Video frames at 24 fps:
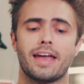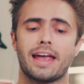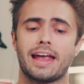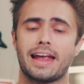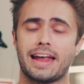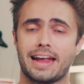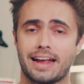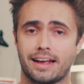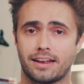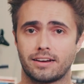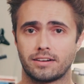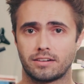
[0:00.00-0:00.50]

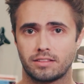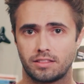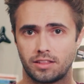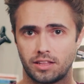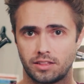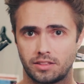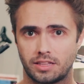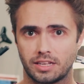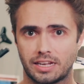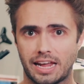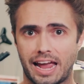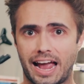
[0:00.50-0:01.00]
and
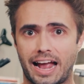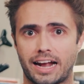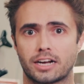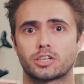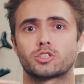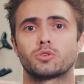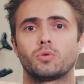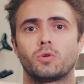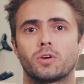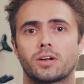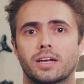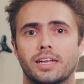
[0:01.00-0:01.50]
that the
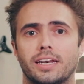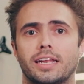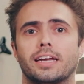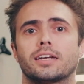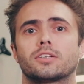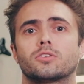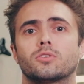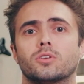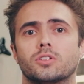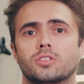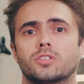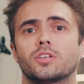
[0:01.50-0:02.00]
actual
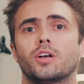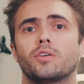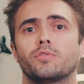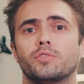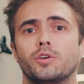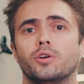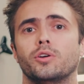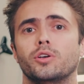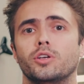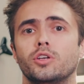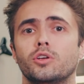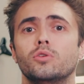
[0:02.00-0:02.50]
connector
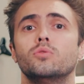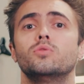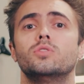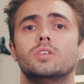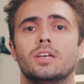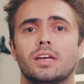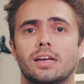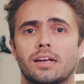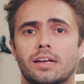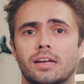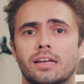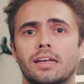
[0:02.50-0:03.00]
itself you're
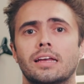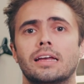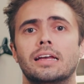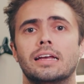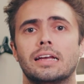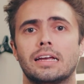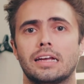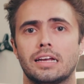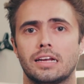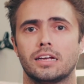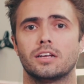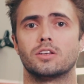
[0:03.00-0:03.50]
using
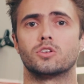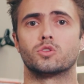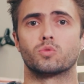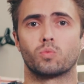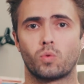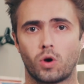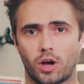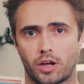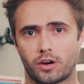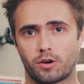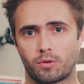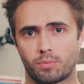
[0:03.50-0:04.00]
is
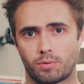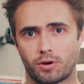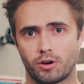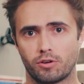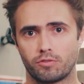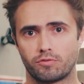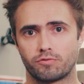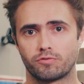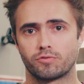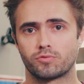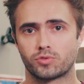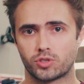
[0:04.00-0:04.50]

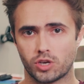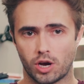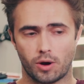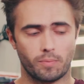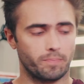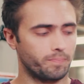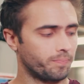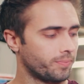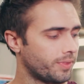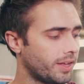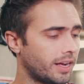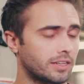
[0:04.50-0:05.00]
waterproof. So
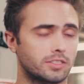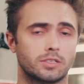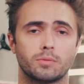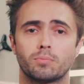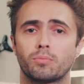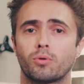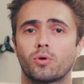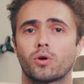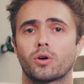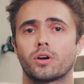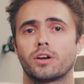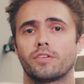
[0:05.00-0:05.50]
that's
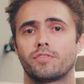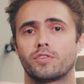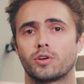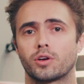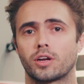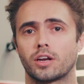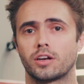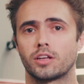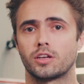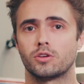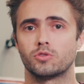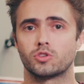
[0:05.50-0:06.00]
important if you're
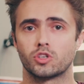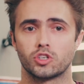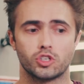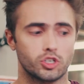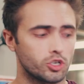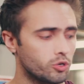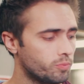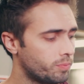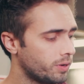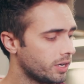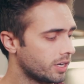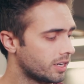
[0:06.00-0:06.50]
going to use a
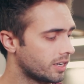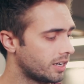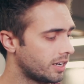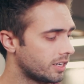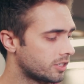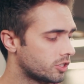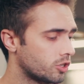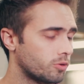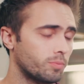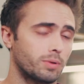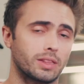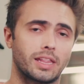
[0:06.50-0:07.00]
2-pin
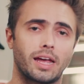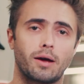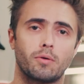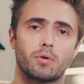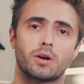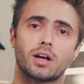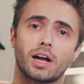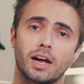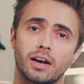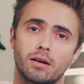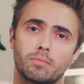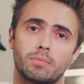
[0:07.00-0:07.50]
connector, but that
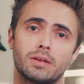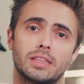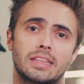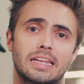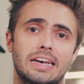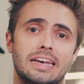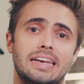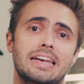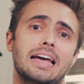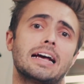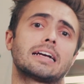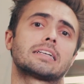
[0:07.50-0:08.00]
would kind of be the
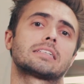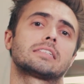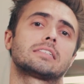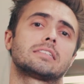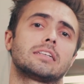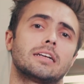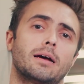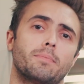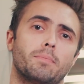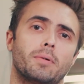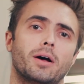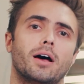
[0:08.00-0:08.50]
next
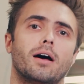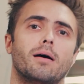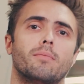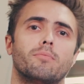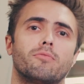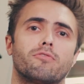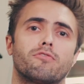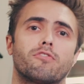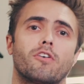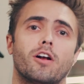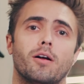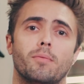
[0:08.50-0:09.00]
step
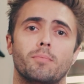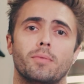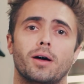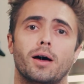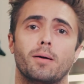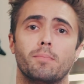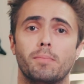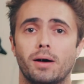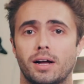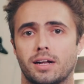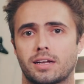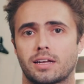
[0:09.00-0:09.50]
up from
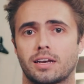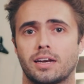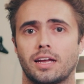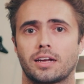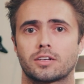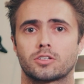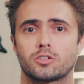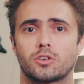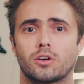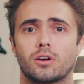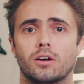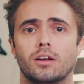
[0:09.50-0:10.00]
a butt
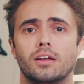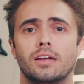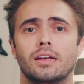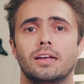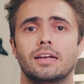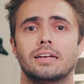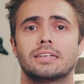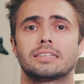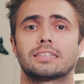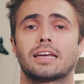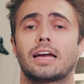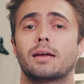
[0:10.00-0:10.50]
connector
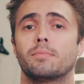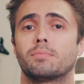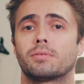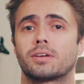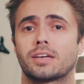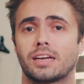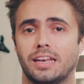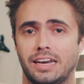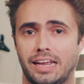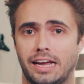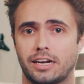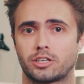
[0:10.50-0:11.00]
type
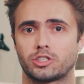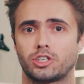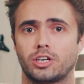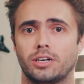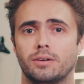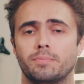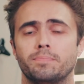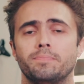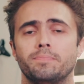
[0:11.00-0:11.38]
connection.